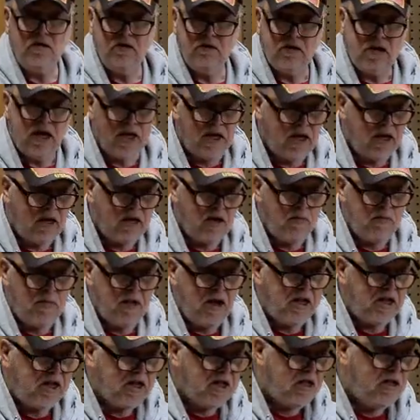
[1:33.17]
Taking your
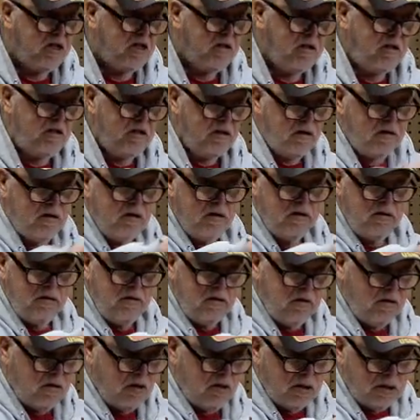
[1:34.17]
pencil,
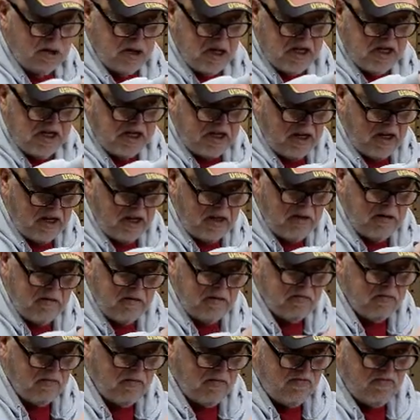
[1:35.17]
adjusting
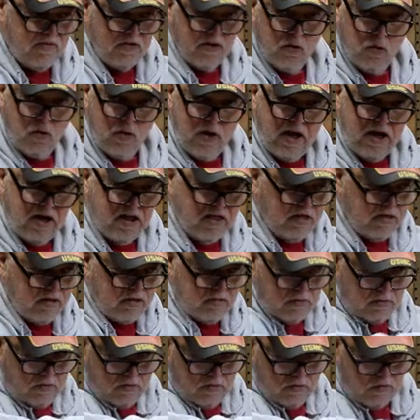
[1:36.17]
for the width,
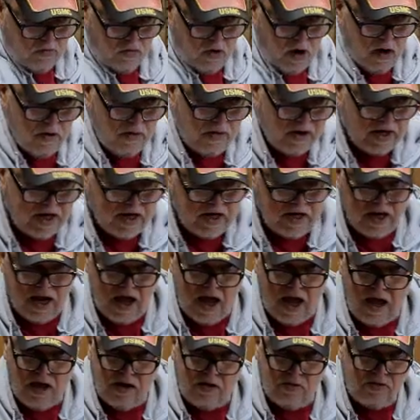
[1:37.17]
drawing it
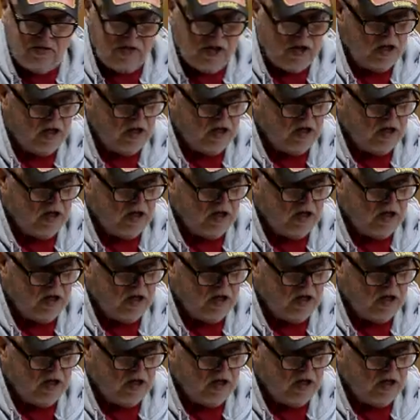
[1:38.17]
down,